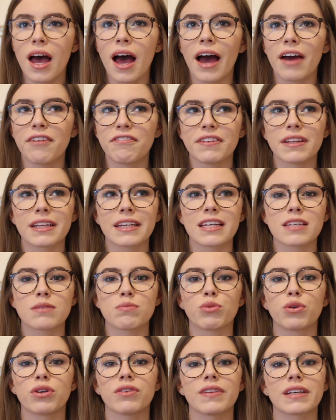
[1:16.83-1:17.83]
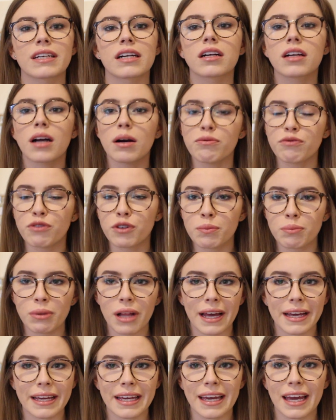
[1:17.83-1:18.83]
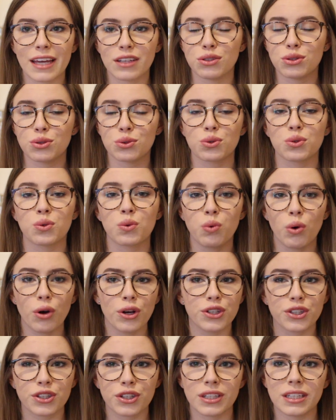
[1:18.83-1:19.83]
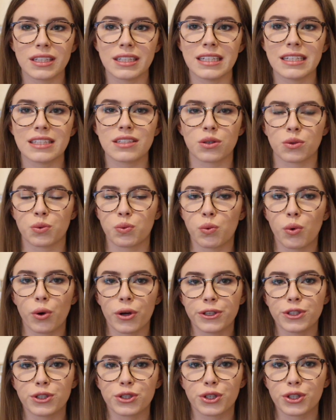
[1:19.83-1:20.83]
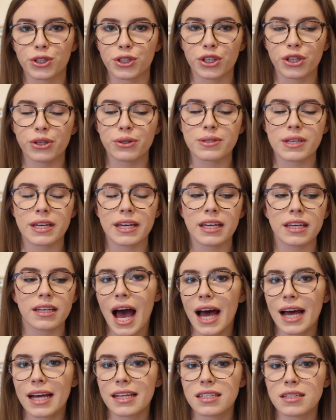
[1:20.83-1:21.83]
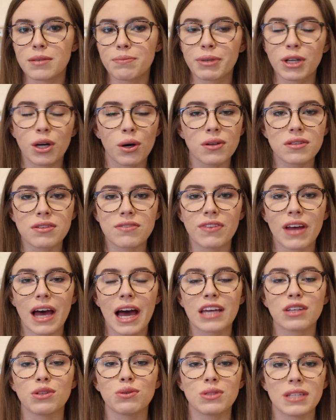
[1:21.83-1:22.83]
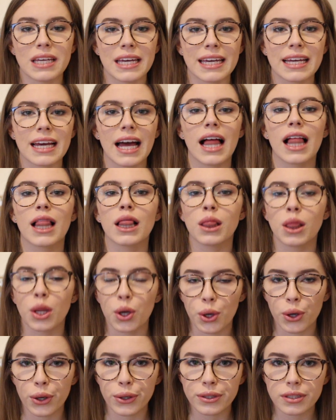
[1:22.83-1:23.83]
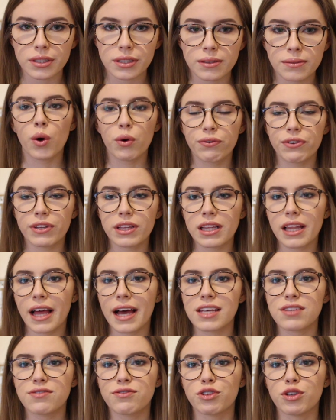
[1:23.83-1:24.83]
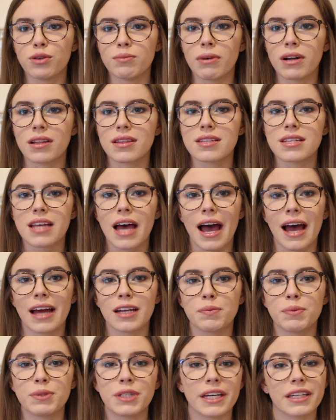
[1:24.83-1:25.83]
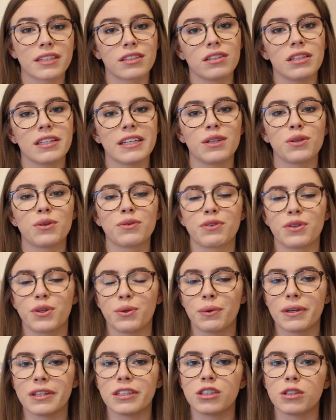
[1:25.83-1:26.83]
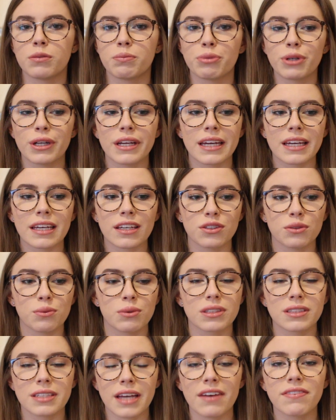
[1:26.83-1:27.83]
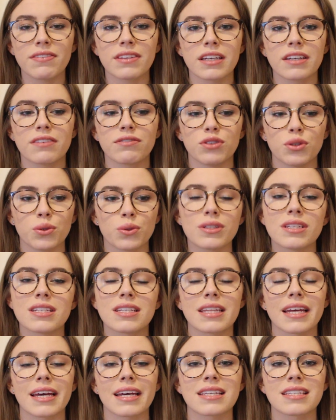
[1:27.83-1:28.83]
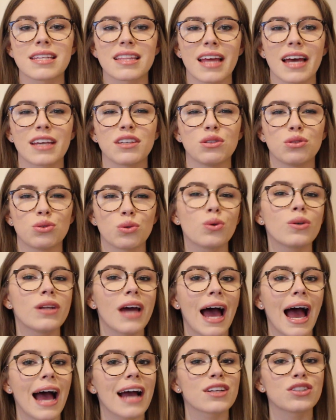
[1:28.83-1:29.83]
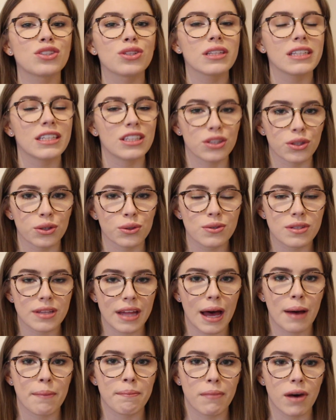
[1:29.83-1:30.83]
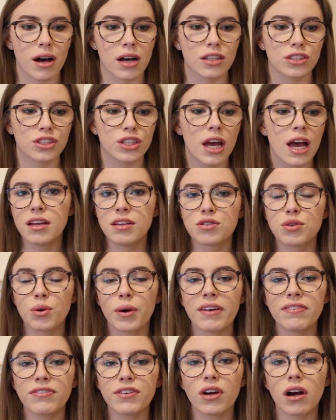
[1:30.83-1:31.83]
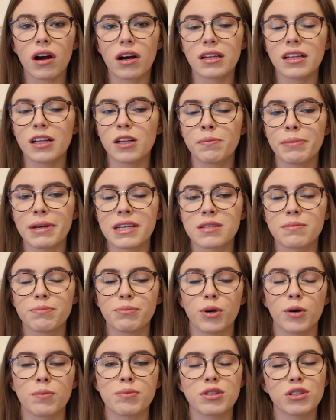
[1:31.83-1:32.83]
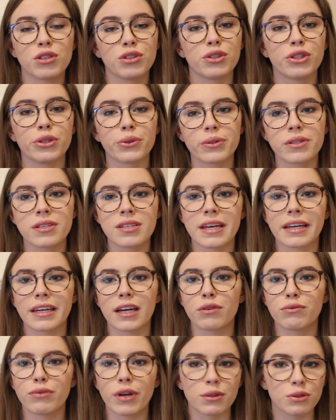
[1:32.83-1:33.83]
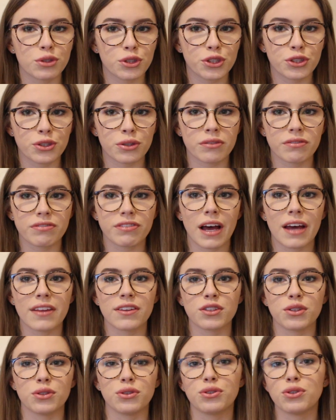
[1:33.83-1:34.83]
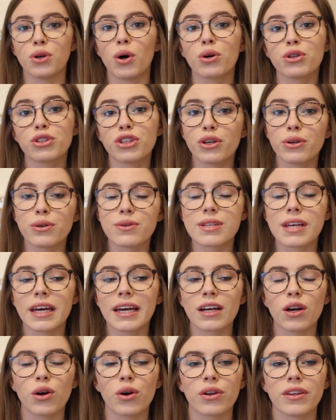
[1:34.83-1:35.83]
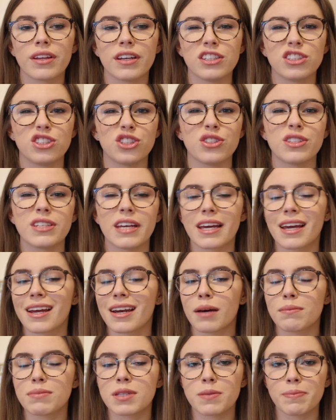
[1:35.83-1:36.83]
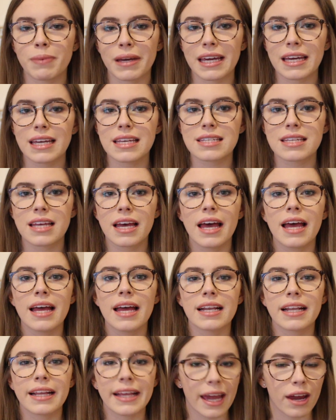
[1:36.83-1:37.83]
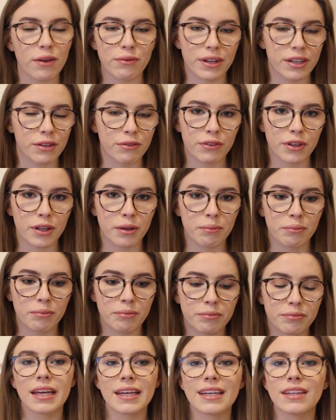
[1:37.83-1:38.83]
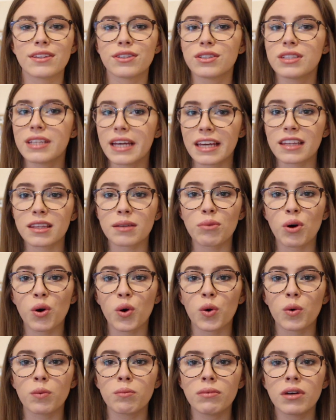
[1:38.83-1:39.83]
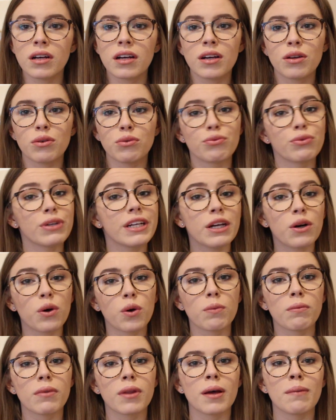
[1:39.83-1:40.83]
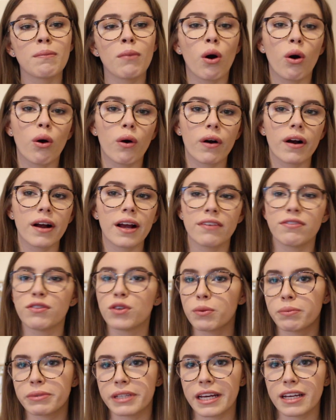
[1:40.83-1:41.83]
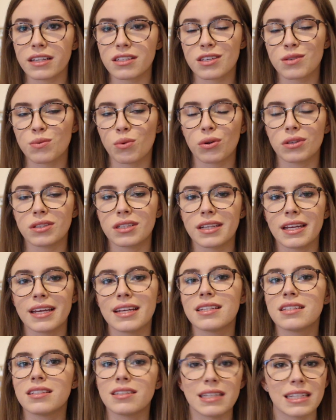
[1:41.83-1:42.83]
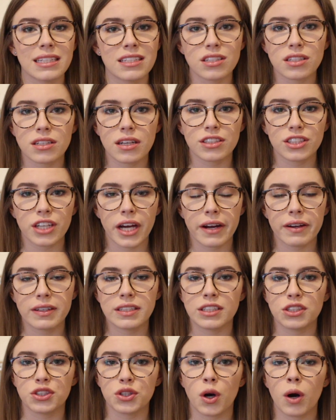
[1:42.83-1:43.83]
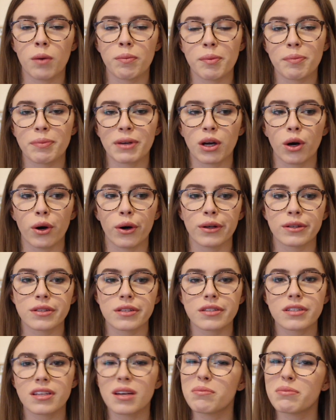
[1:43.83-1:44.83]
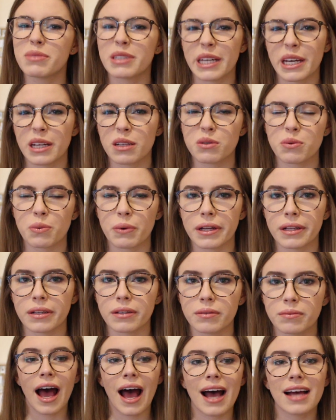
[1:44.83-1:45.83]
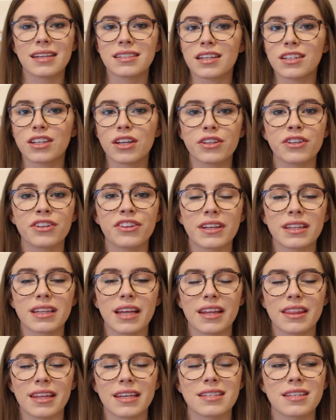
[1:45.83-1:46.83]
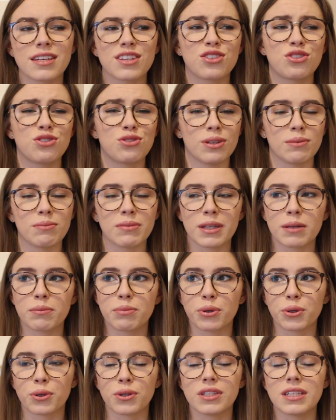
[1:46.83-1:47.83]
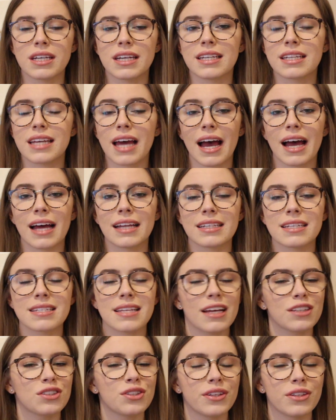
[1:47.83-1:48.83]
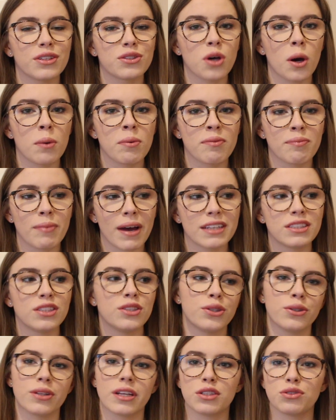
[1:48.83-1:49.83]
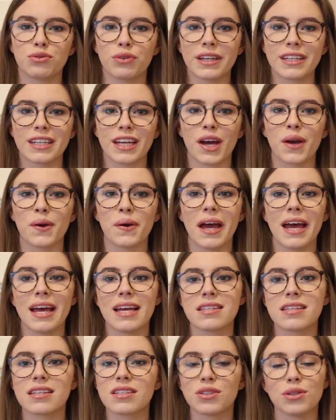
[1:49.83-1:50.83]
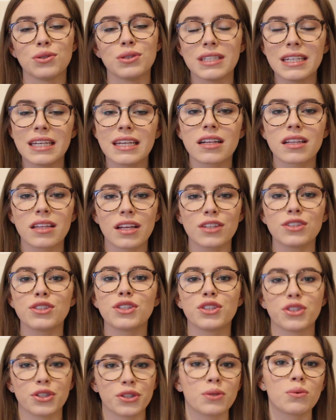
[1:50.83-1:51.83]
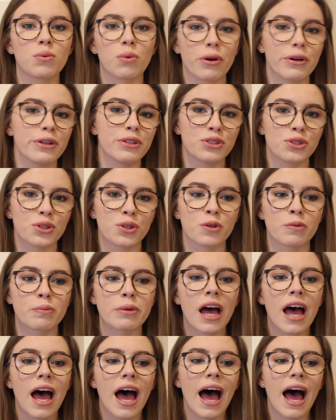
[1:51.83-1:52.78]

I feel like it's more of like a comfort blanket and you don't know what you're going to need or when you're going to use it, and because of that you take a lot. Over the last few months, and particularly over the winter break, you will definitely have noticed things that you don't actually use that much. So if there are little bits and bobs that you're noticing around your student flat that you're not using or that is just taking up space, get rid of them. Either take them home, rehome them, or if nobody else is wanting it, donate it to a charity shop, because somebody else will. And another thing that I think is extremely important, and is actually at the top of my to-do list right now, is to declutter your wardrobe.